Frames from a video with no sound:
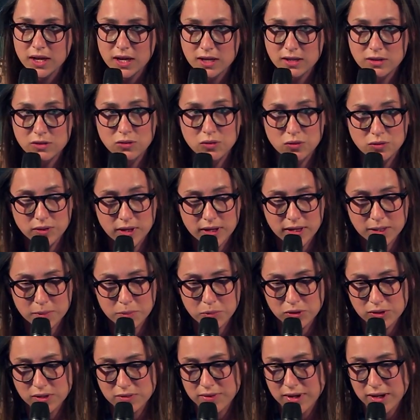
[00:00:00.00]
in
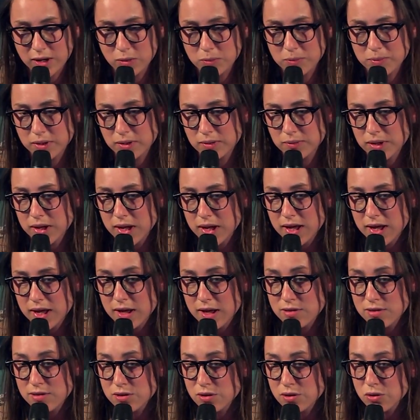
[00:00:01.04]
sustainable development.
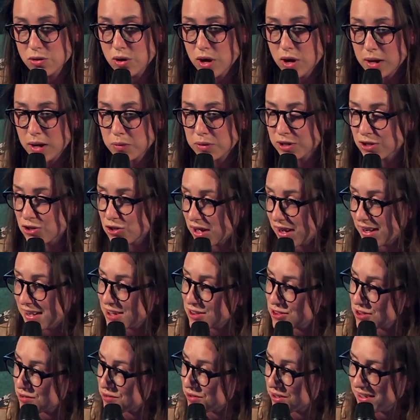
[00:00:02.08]
So our
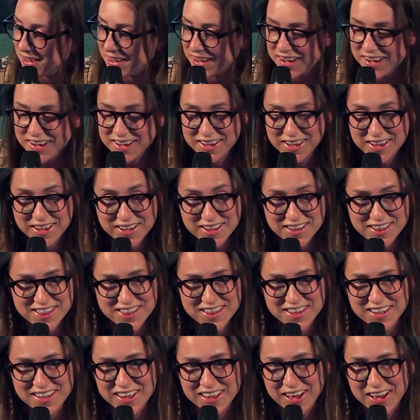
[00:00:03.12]
challenge every day is,
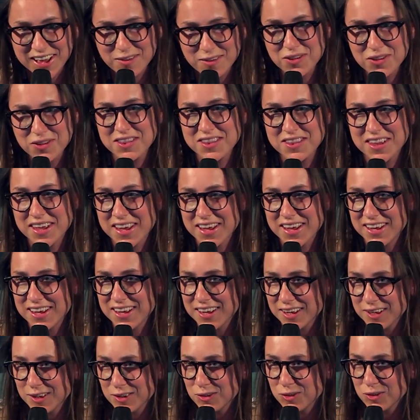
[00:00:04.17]
I would
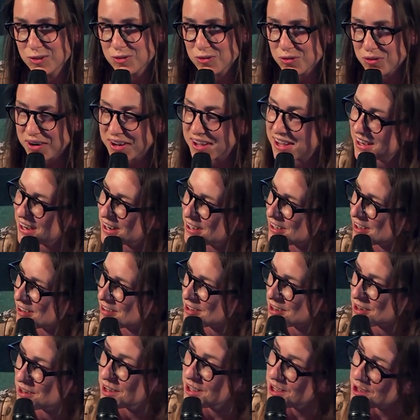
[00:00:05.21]
say, to try and
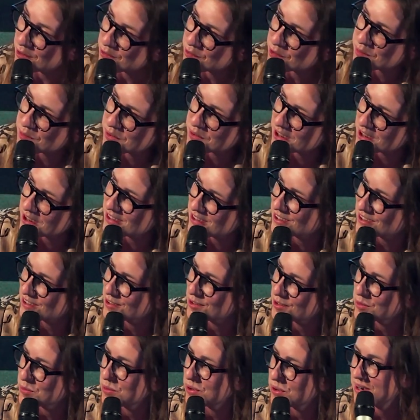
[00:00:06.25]
understand here from
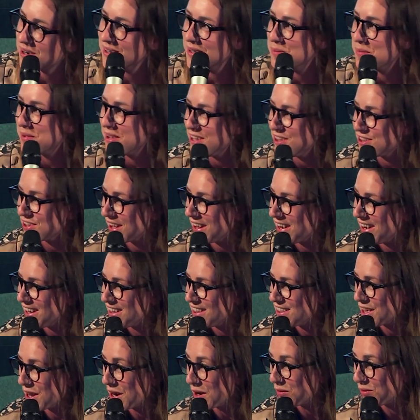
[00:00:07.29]
Brussels what are the main
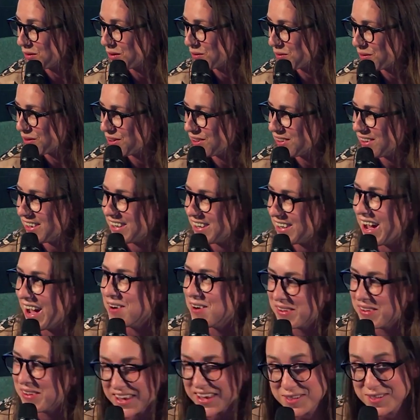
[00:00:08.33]
challenges around the world and
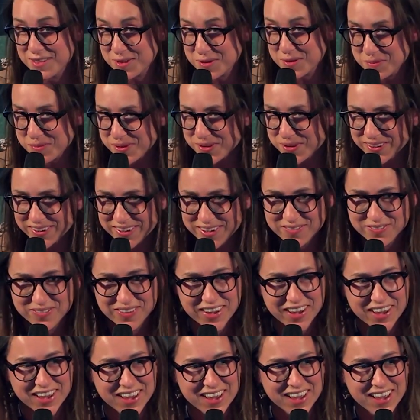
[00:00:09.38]
how we can support them
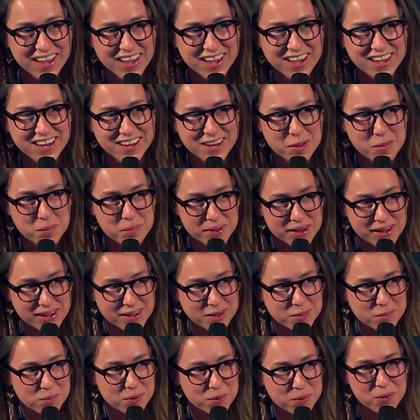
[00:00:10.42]
in
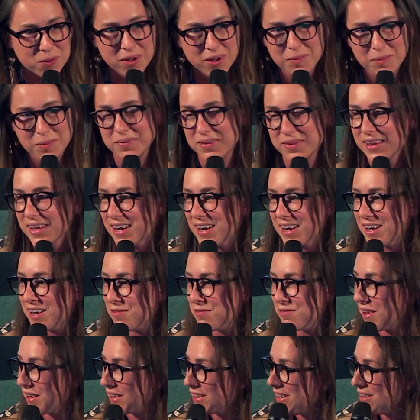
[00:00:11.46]
building programs that are
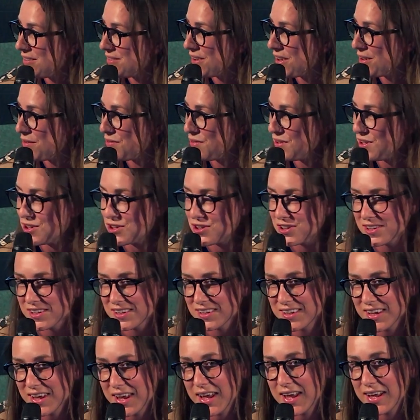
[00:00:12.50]
effective,
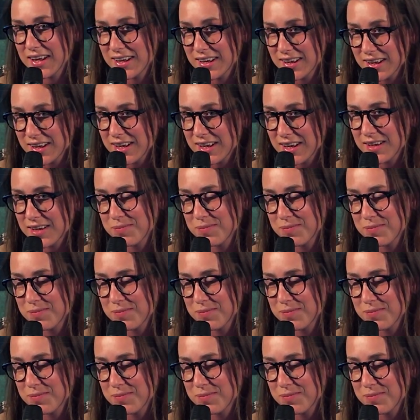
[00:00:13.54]
efficient, and